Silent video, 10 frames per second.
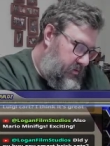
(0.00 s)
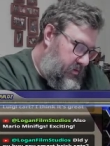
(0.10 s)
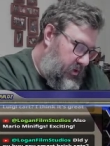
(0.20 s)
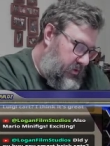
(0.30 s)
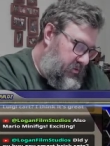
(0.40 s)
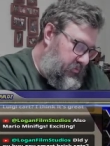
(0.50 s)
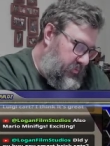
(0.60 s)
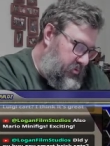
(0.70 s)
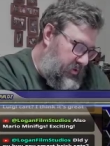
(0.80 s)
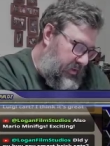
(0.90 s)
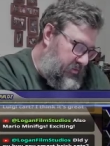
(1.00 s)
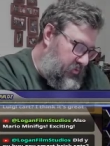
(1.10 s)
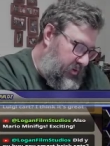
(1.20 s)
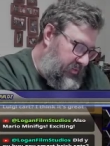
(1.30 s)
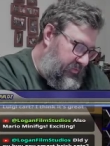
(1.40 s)
Oh, this is from
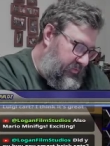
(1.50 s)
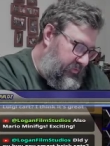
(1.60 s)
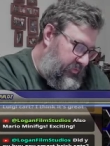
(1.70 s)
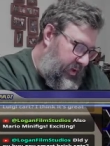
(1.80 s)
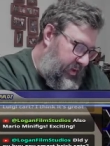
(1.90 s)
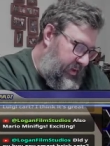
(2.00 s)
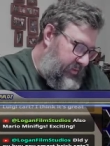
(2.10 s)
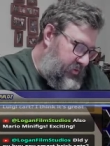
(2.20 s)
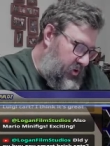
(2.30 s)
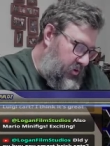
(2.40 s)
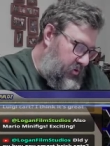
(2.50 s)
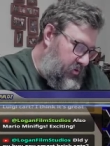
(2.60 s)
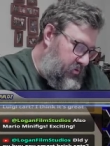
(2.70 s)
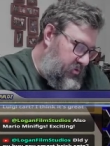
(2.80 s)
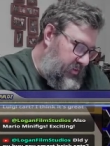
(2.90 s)
2025? No,
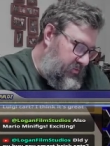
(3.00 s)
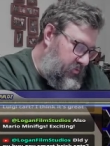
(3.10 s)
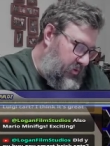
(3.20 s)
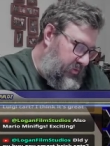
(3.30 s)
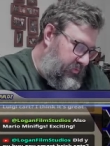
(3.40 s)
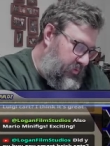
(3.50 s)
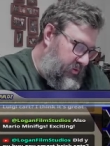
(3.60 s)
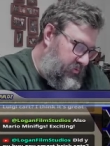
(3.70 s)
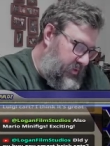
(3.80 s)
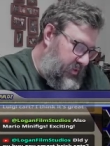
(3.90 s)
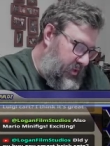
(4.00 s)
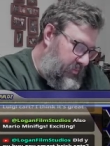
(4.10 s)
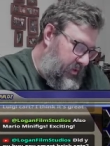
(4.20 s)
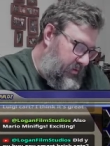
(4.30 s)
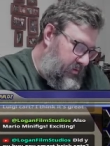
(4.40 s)
2024 is when it came out?